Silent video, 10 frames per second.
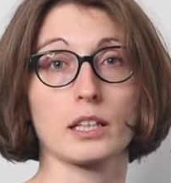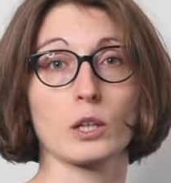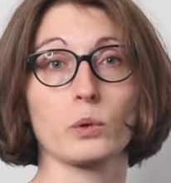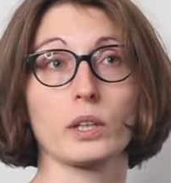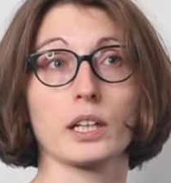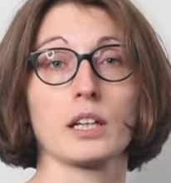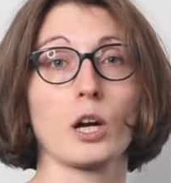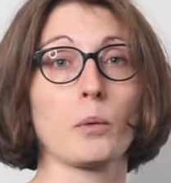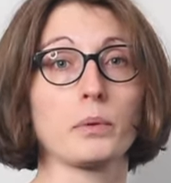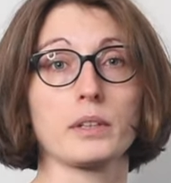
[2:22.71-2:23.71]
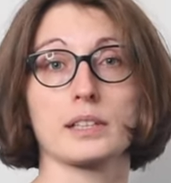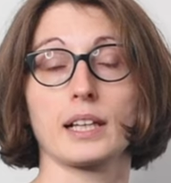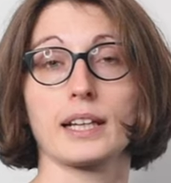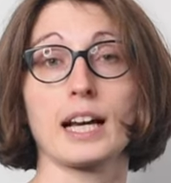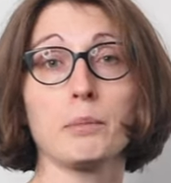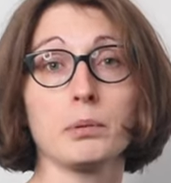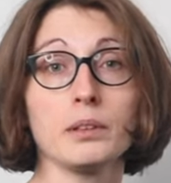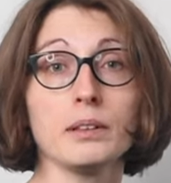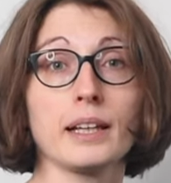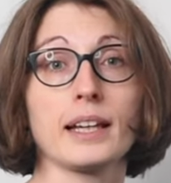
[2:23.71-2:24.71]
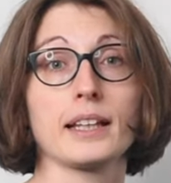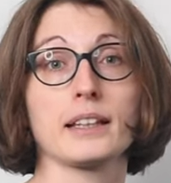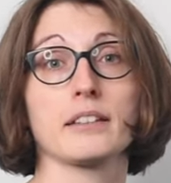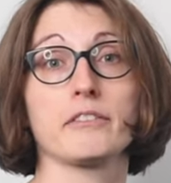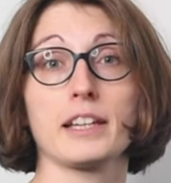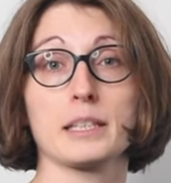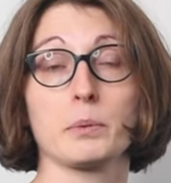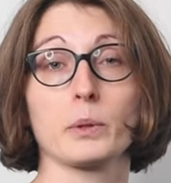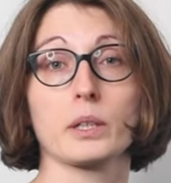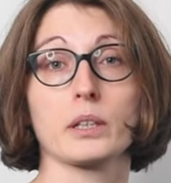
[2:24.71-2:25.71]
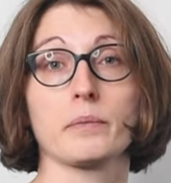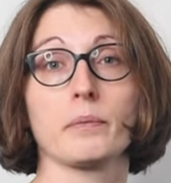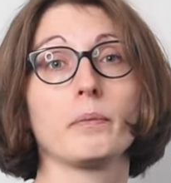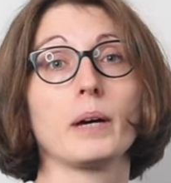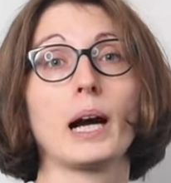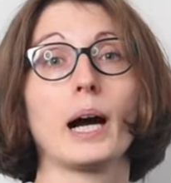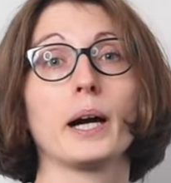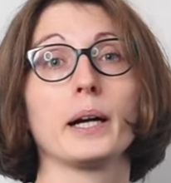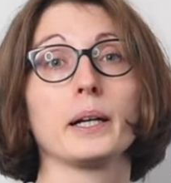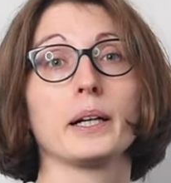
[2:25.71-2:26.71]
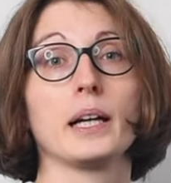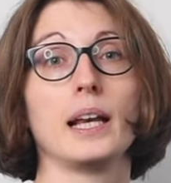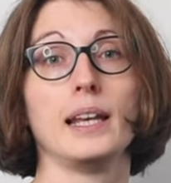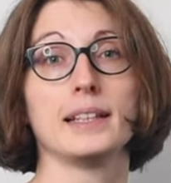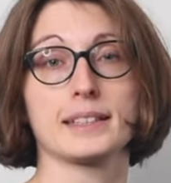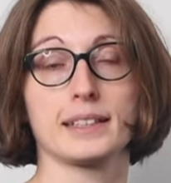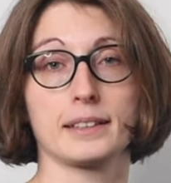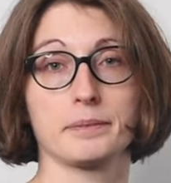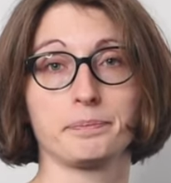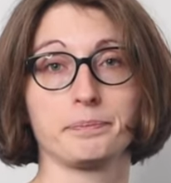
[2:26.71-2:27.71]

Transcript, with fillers: including companies like Apple and Facebook, are listed.